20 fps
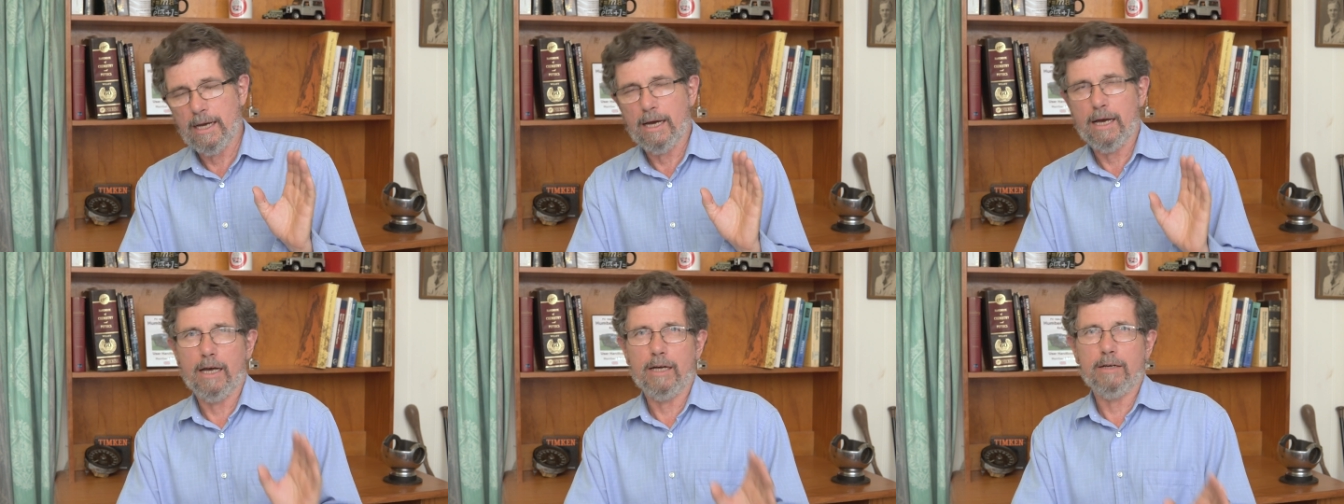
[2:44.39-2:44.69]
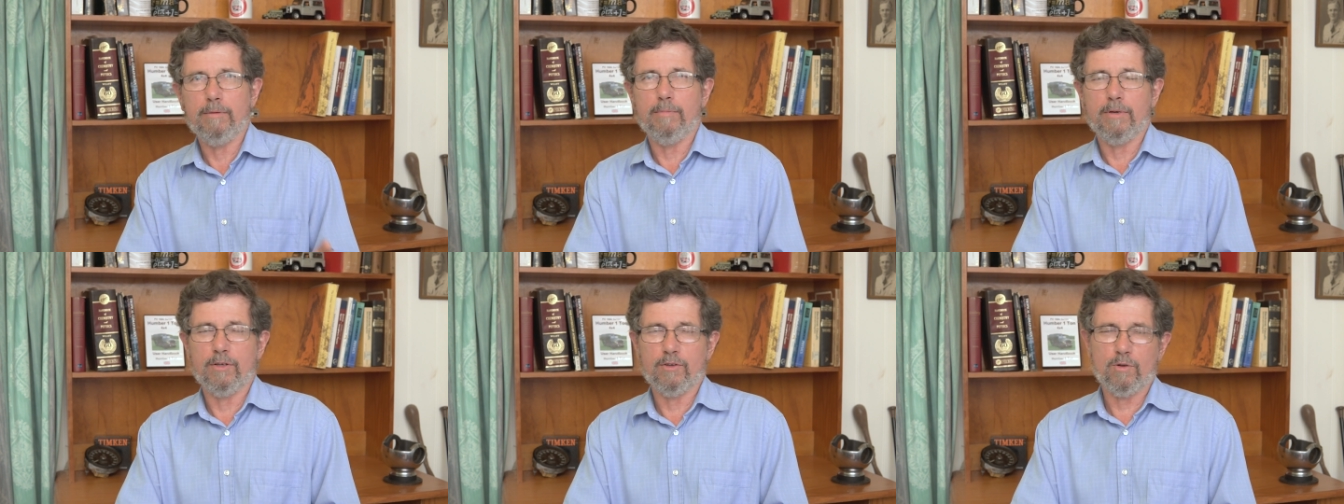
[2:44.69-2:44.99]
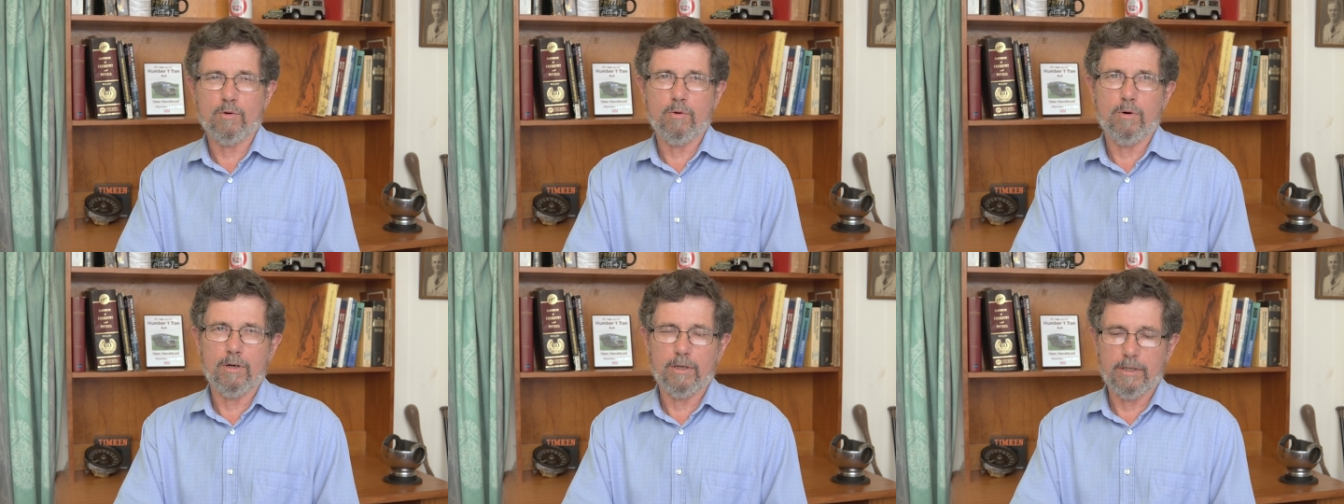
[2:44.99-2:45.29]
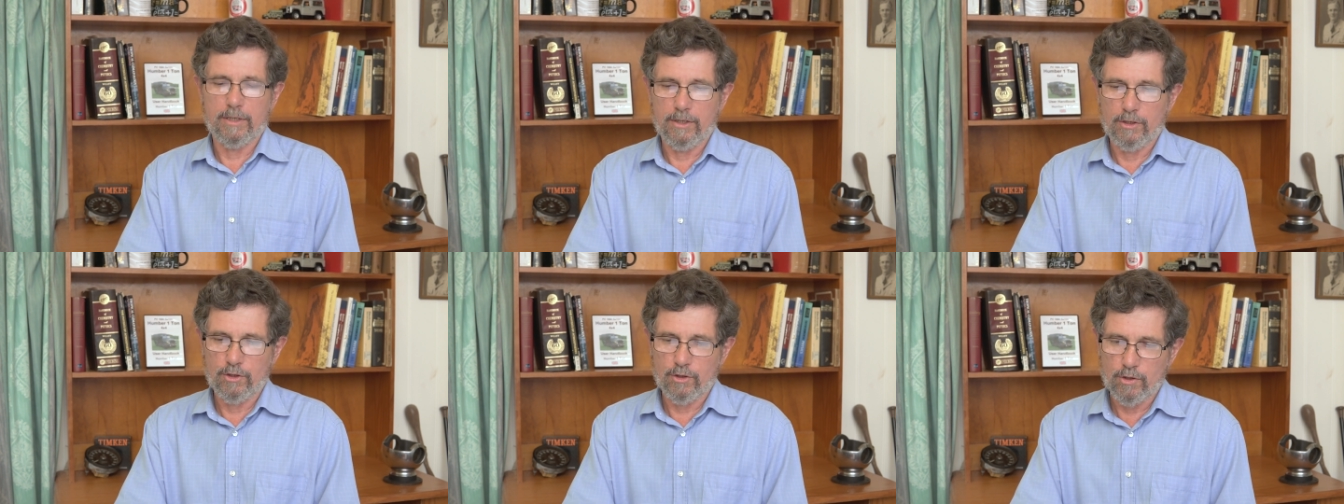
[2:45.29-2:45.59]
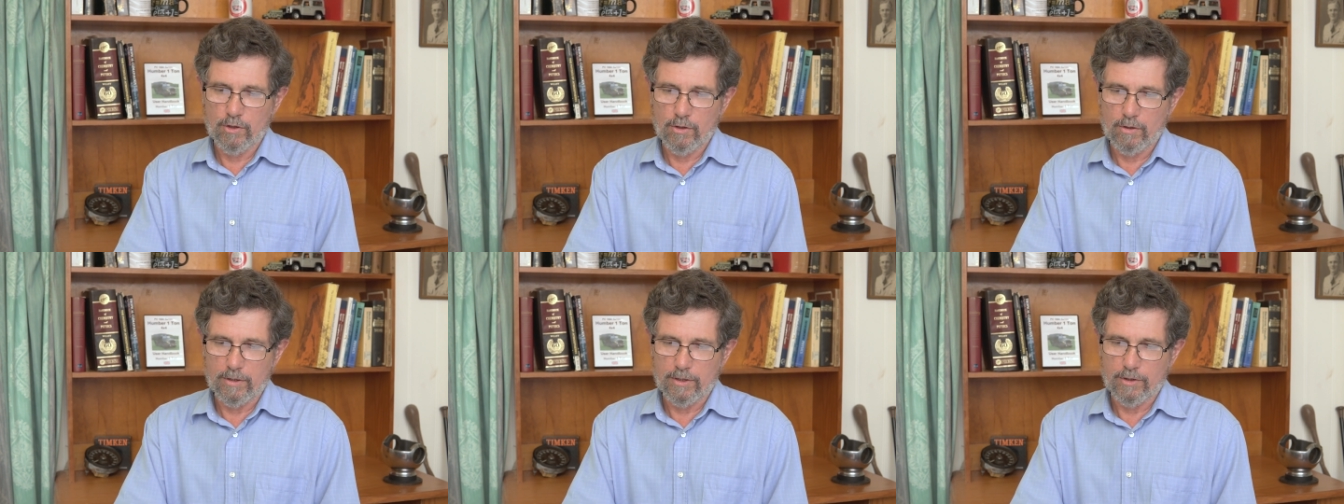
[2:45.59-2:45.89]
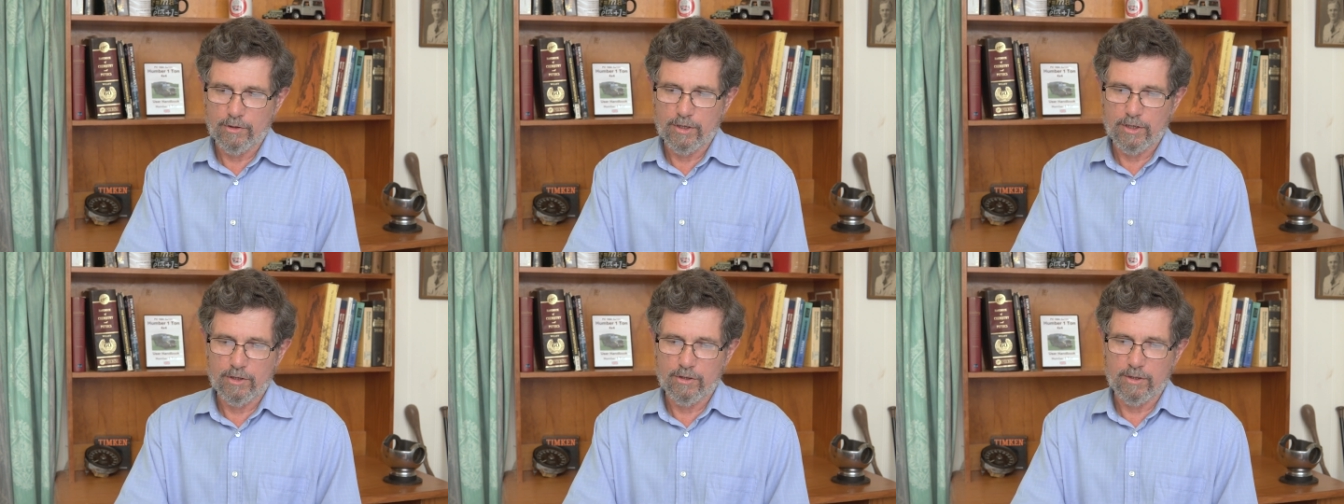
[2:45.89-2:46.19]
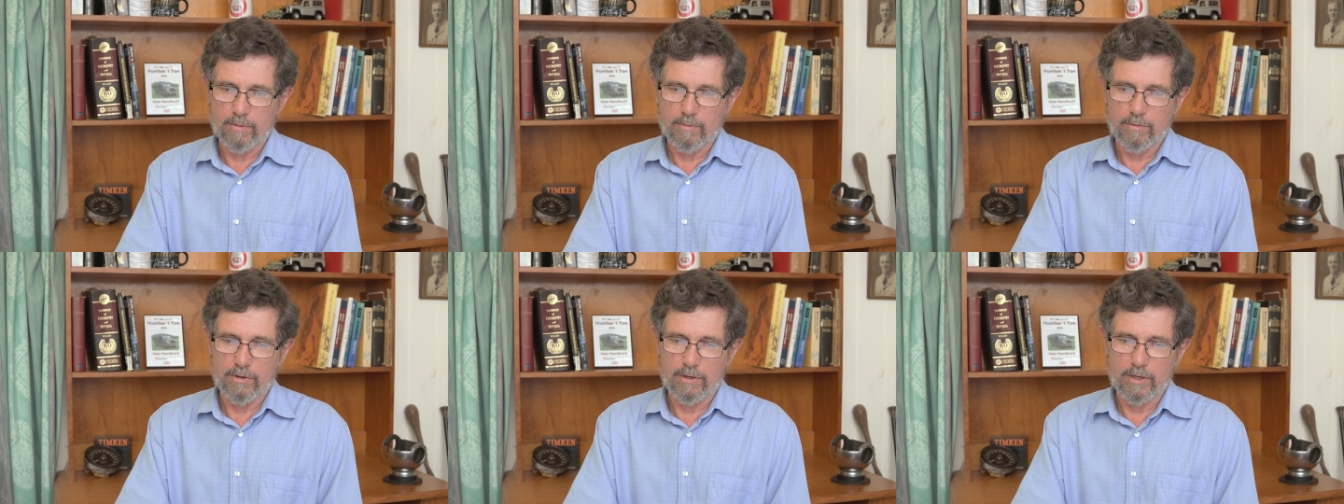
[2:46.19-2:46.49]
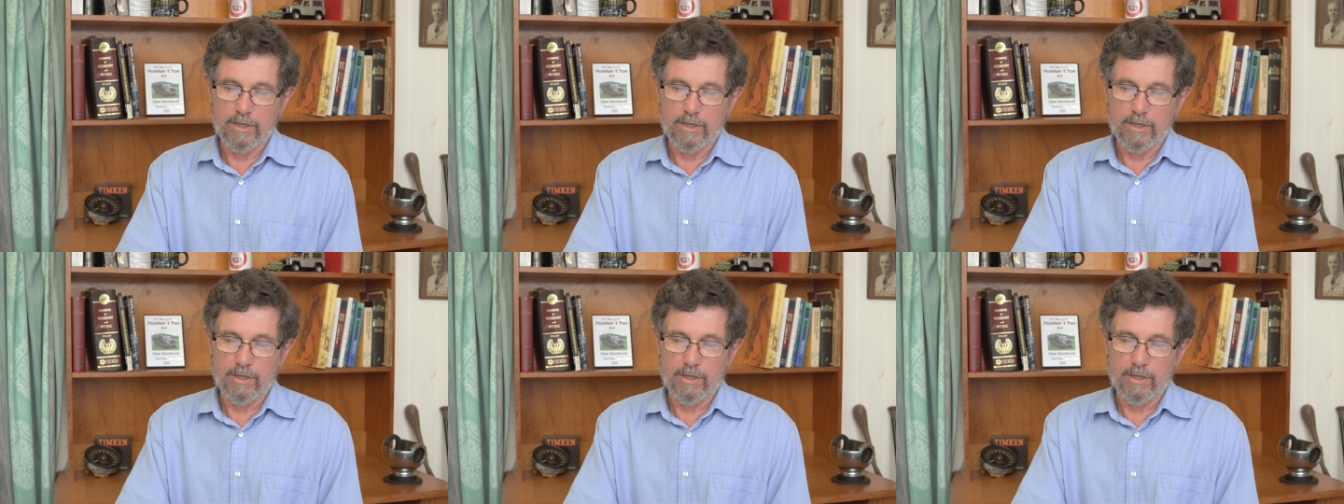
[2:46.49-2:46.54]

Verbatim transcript: hopeless quality assurance systems